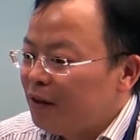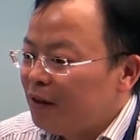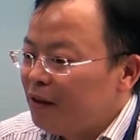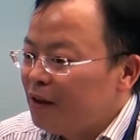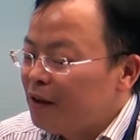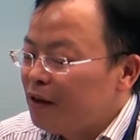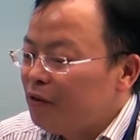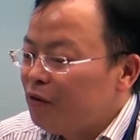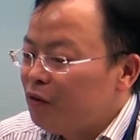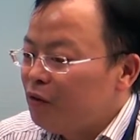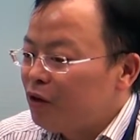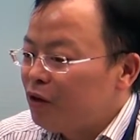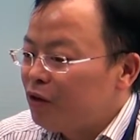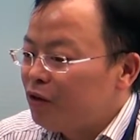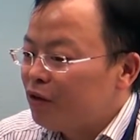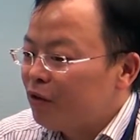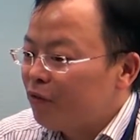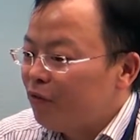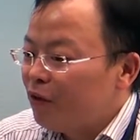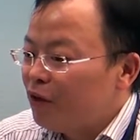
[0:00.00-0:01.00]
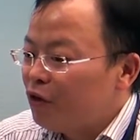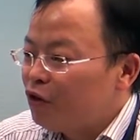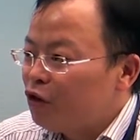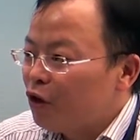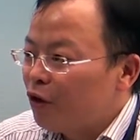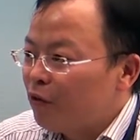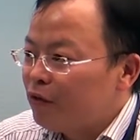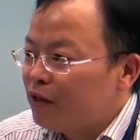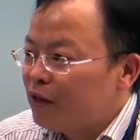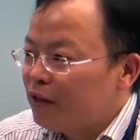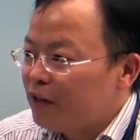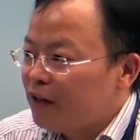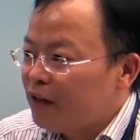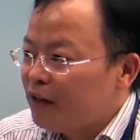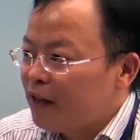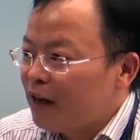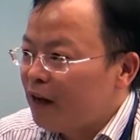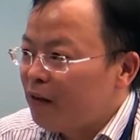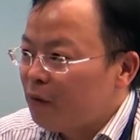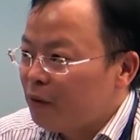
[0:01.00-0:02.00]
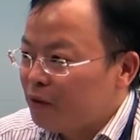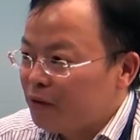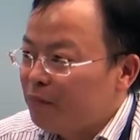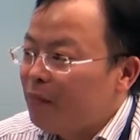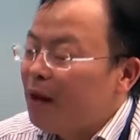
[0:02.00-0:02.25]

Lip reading: enrich the feature of the design with